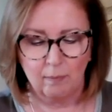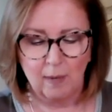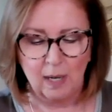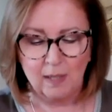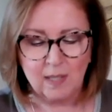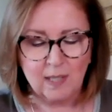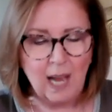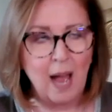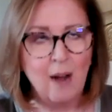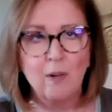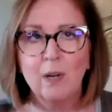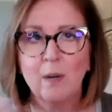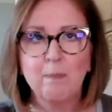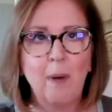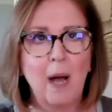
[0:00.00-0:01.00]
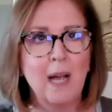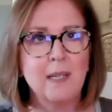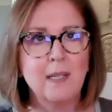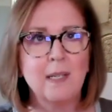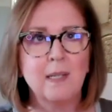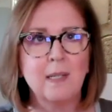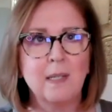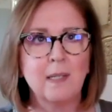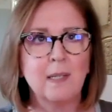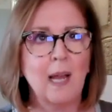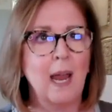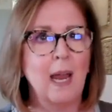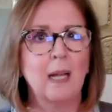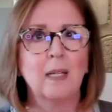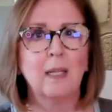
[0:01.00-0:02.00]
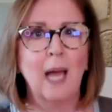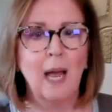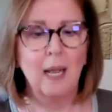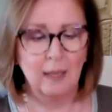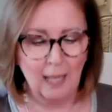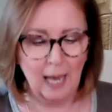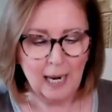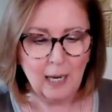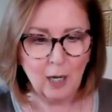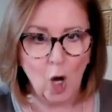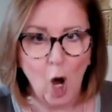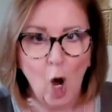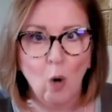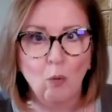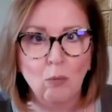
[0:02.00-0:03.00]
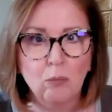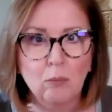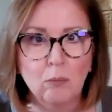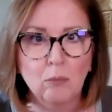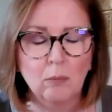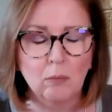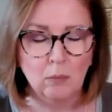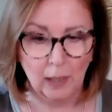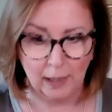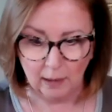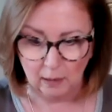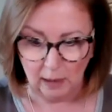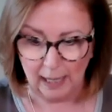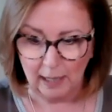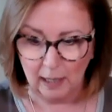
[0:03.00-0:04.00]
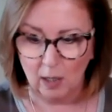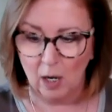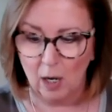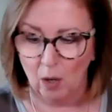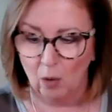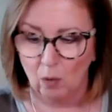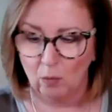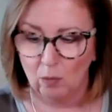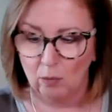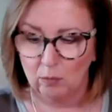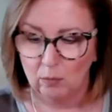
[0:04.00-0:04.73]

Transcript: and Saturn in Pisces is saying, let, let it go. Like, let it go.